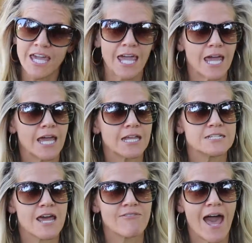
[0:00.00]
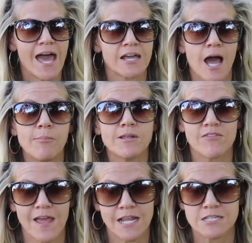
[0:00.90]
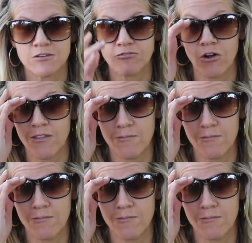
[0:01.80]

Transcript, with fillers: and I've had a couple of signings so far.